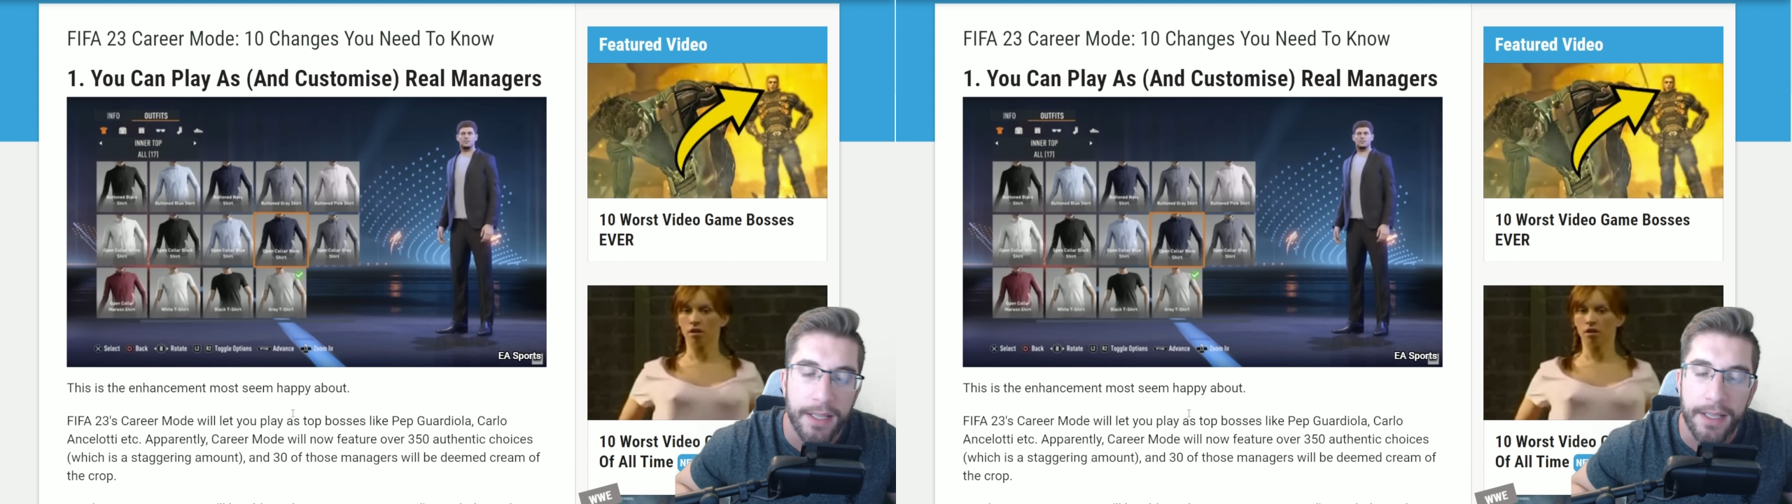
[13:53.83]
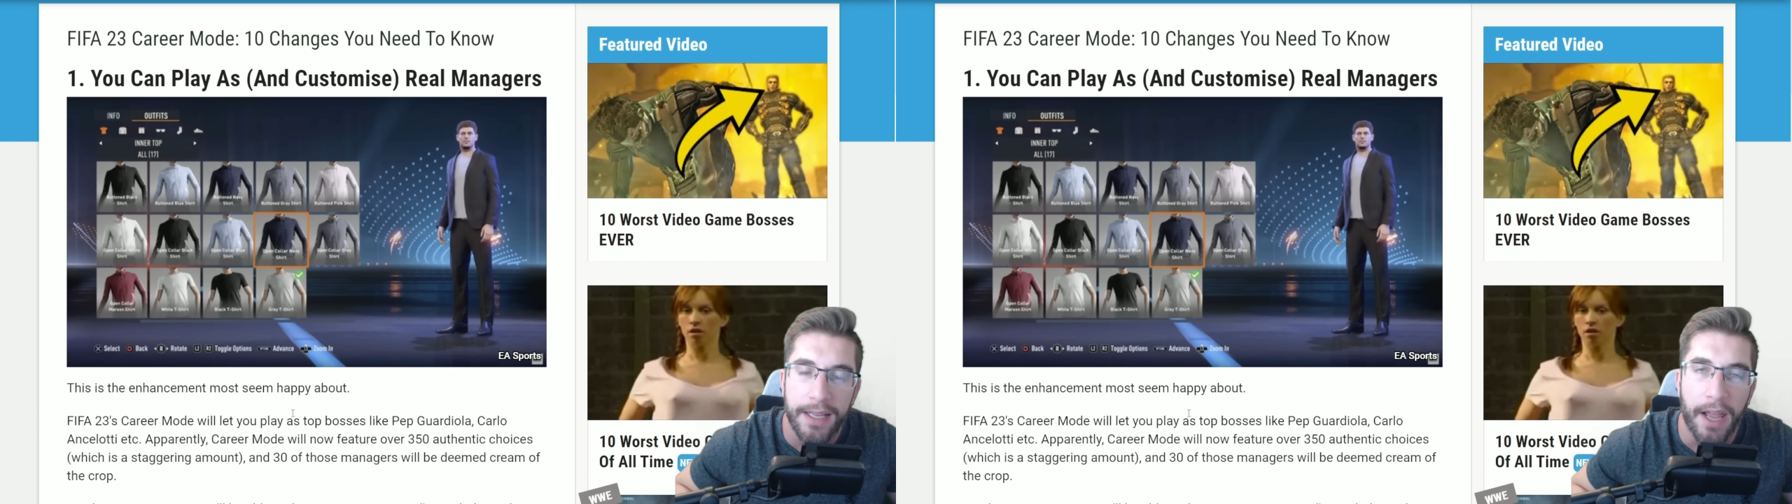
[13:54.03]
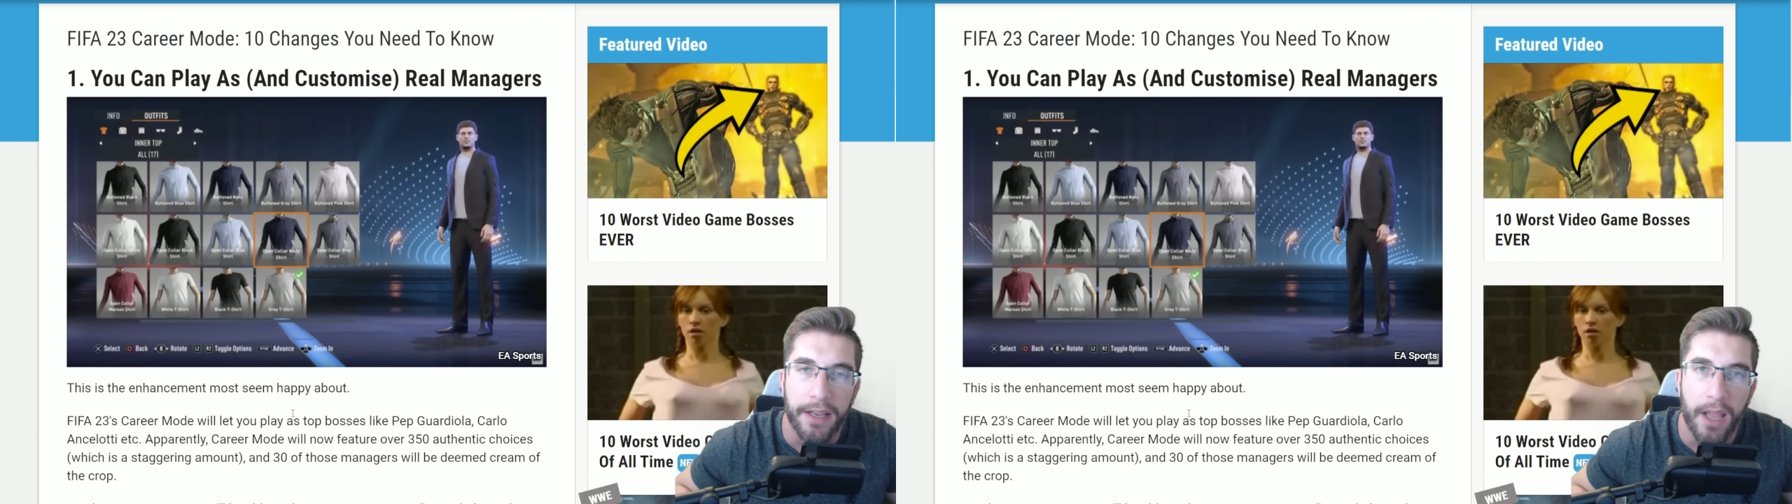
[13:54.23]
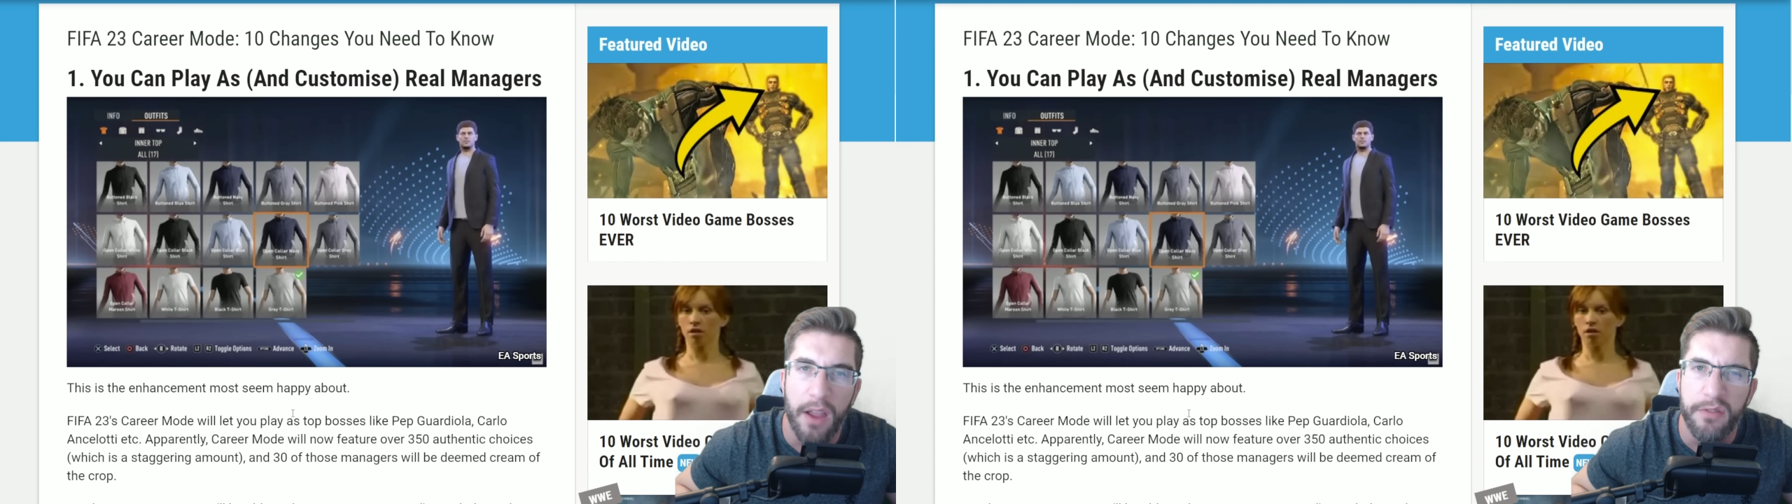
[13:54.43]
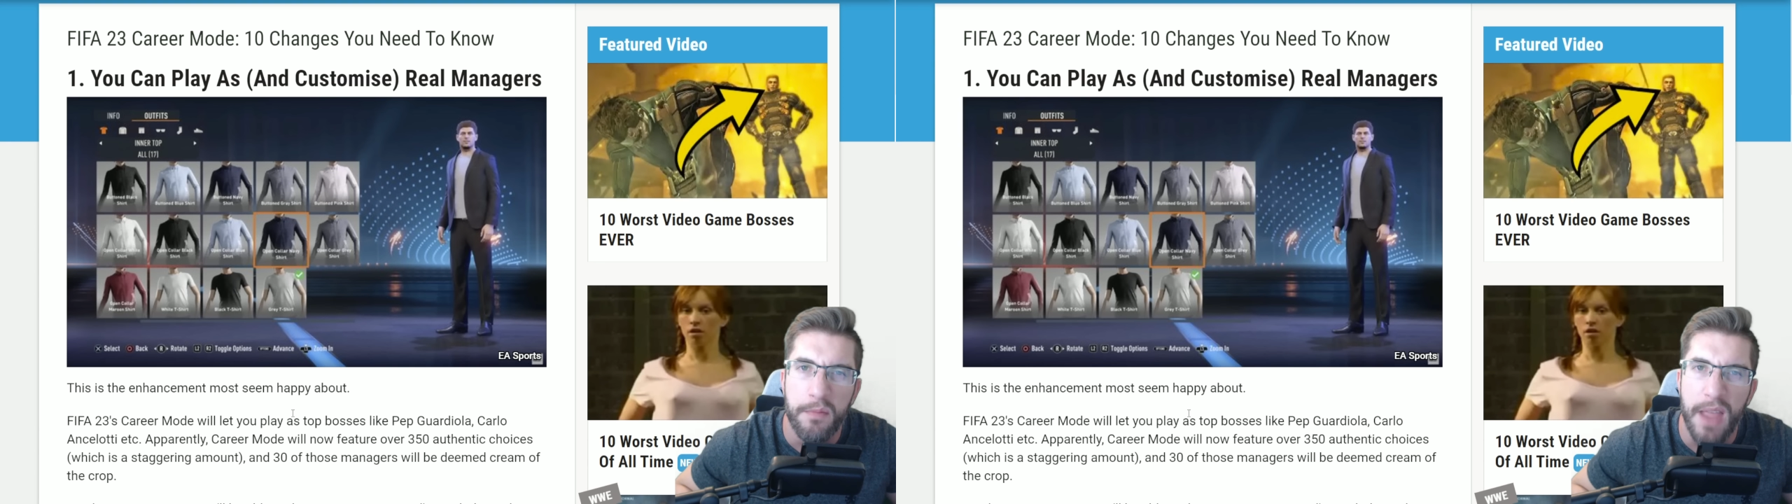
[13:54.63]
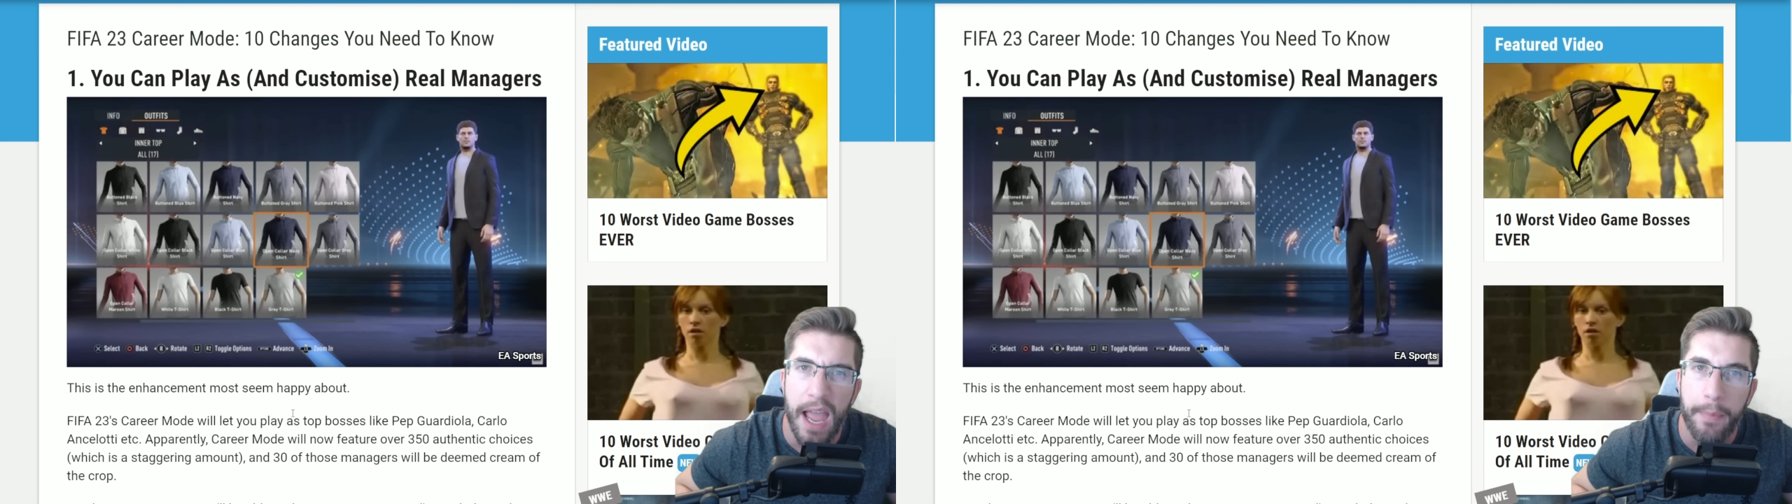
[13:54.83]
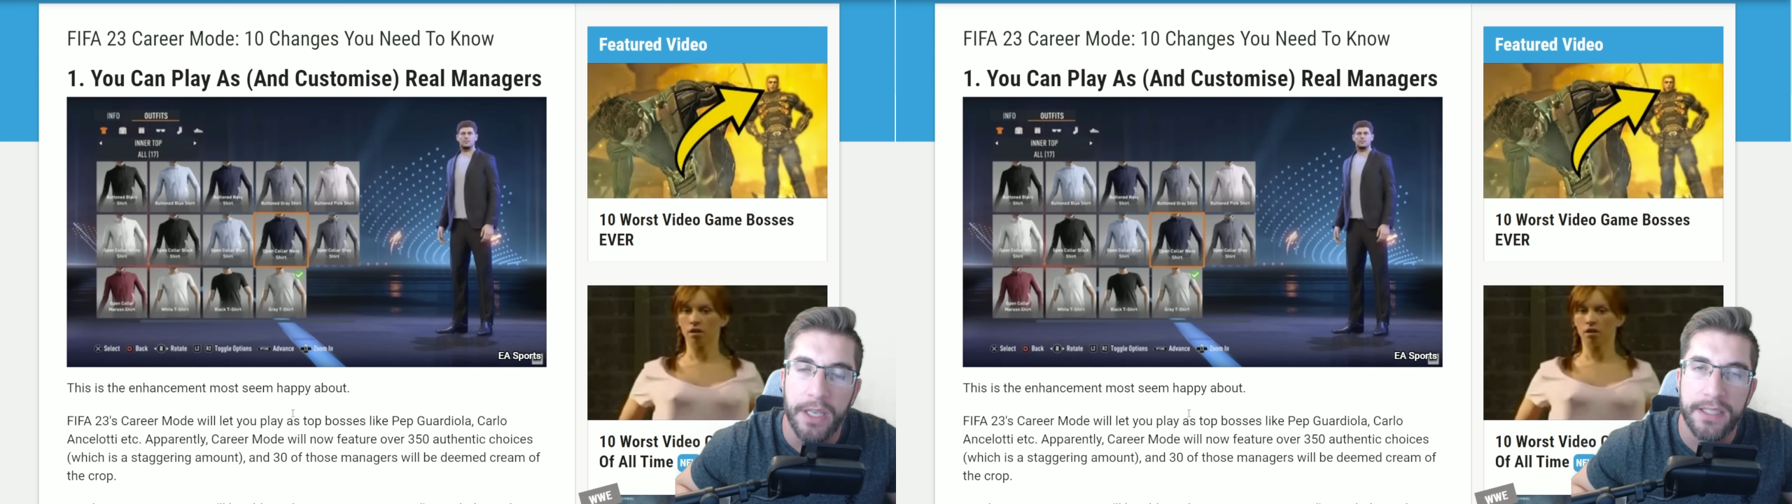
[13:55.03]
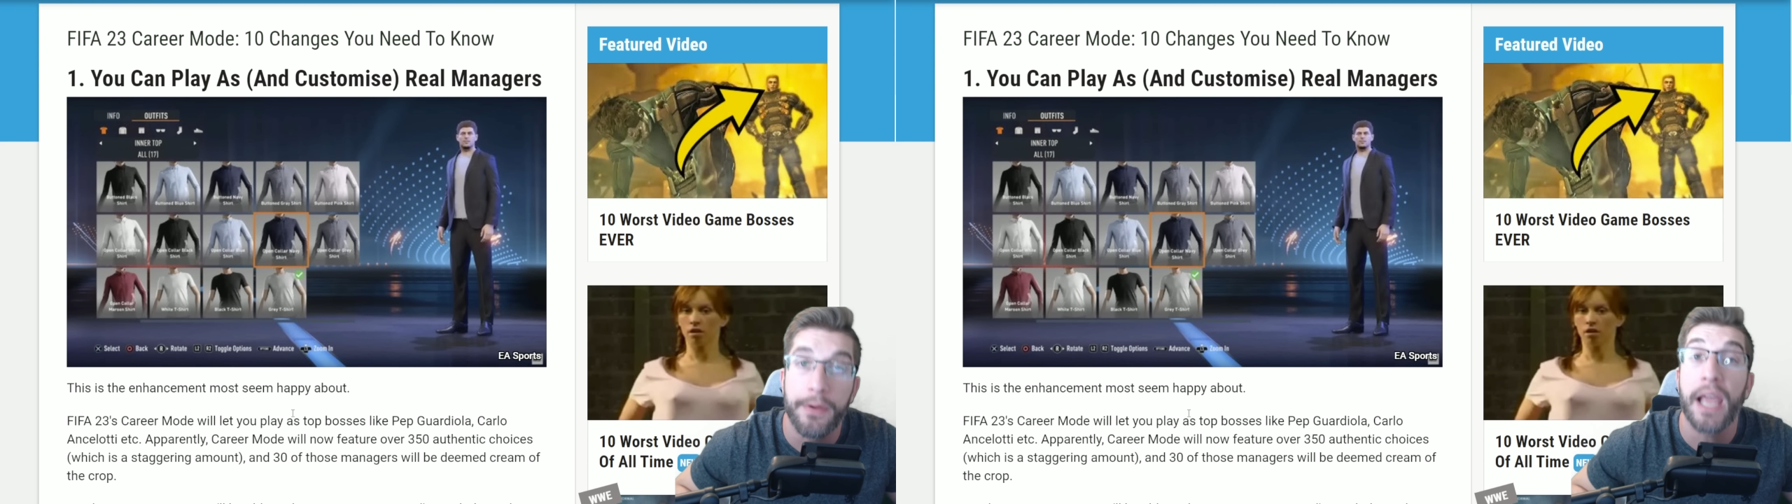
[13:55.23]
kind of going from there. But
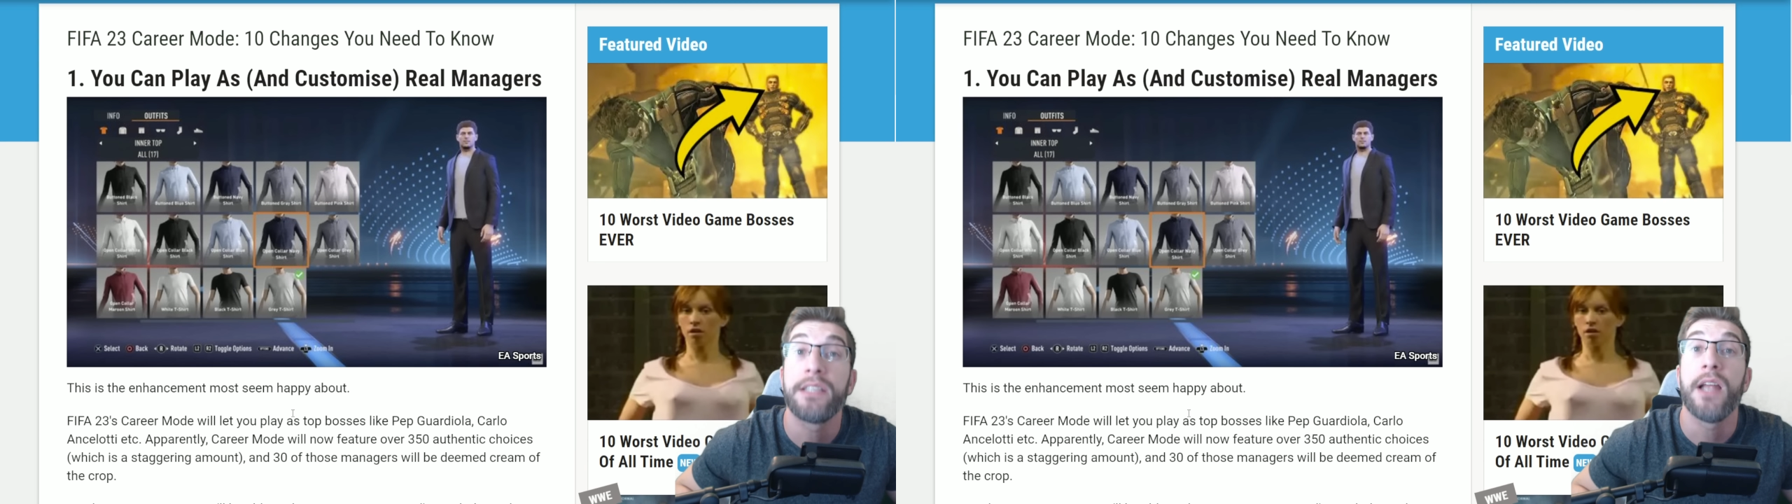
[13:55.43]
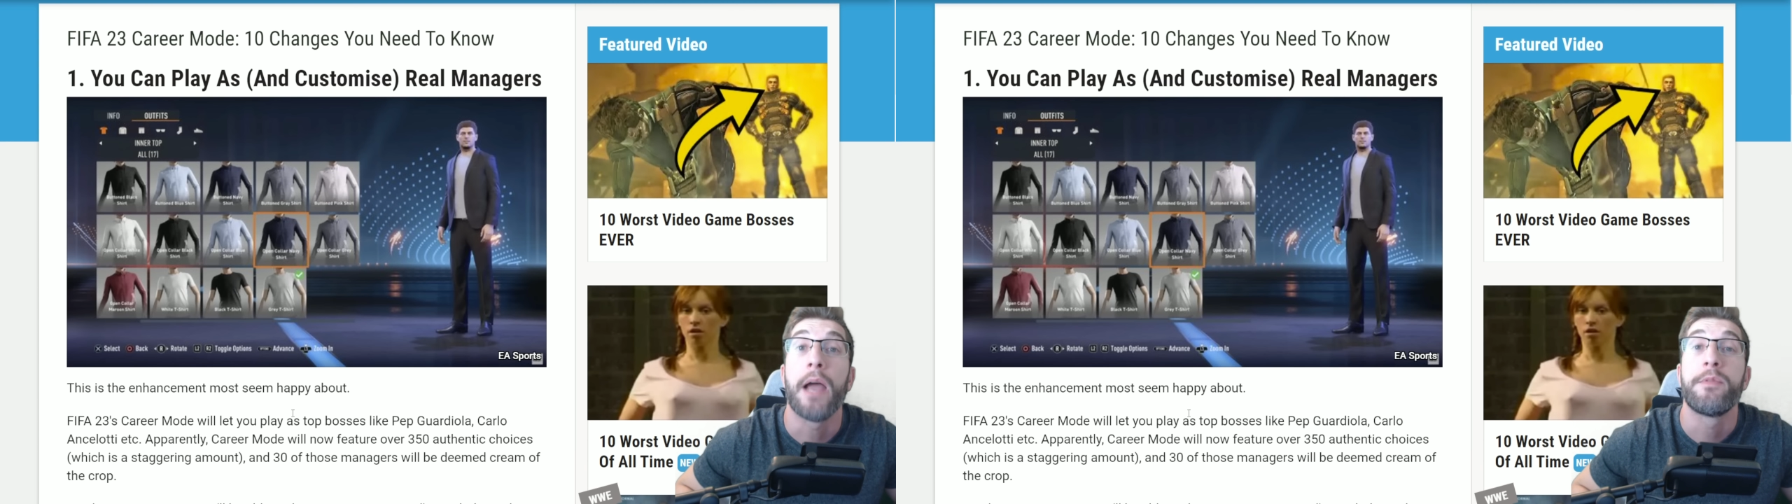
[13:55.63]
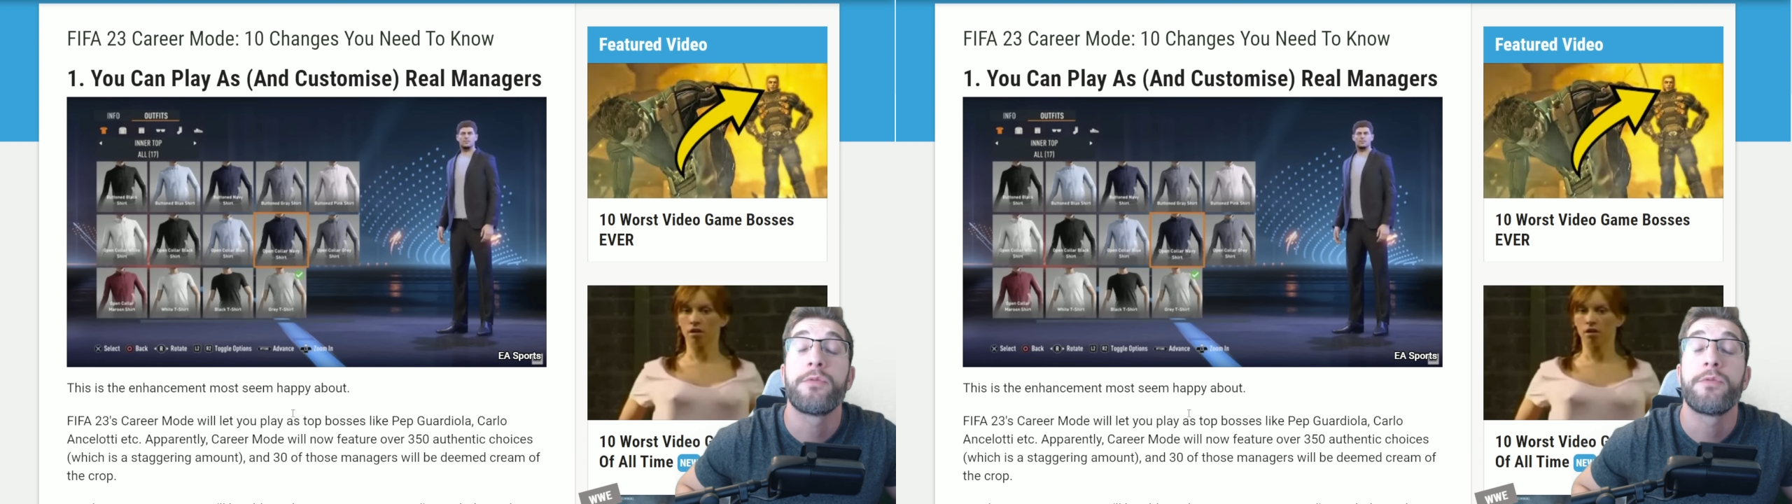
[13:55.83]
until next time,